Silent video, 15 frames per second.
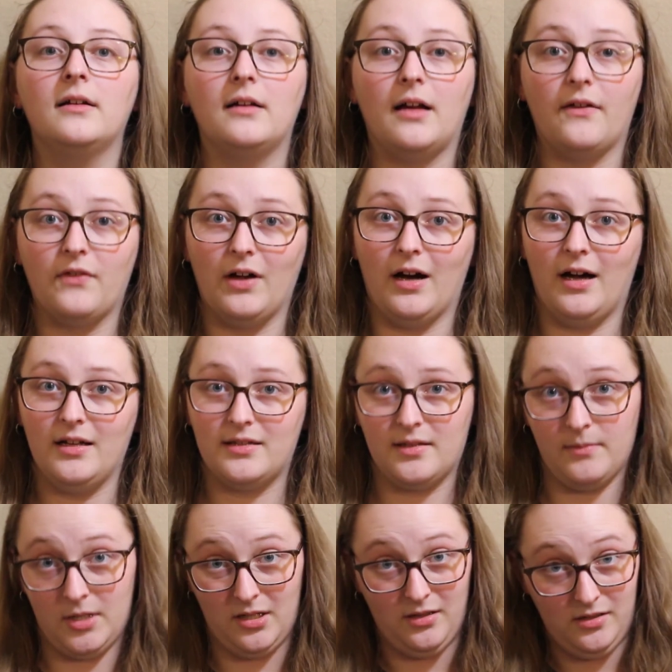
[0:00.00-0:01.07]
got some
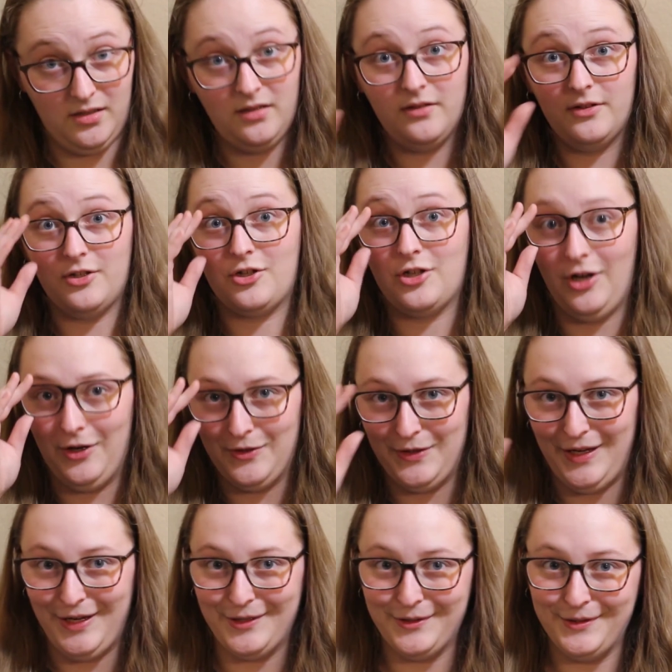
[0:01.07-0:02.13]
haul to show
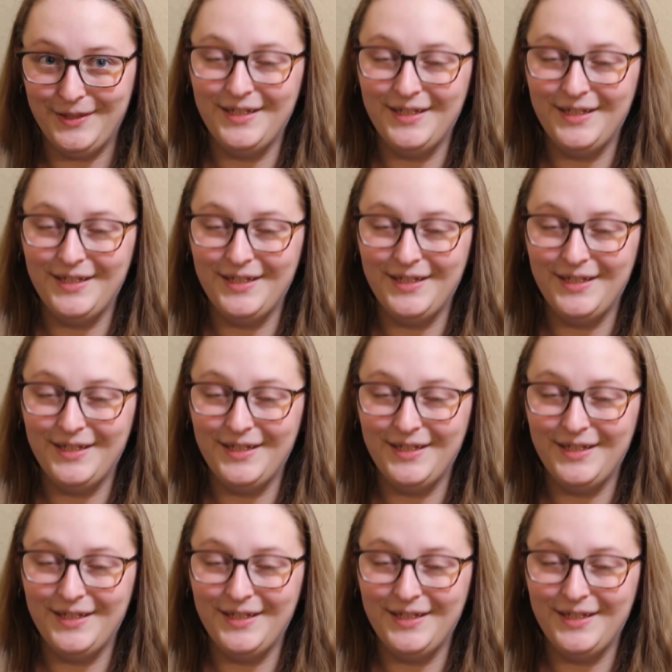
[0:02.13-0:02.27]
you.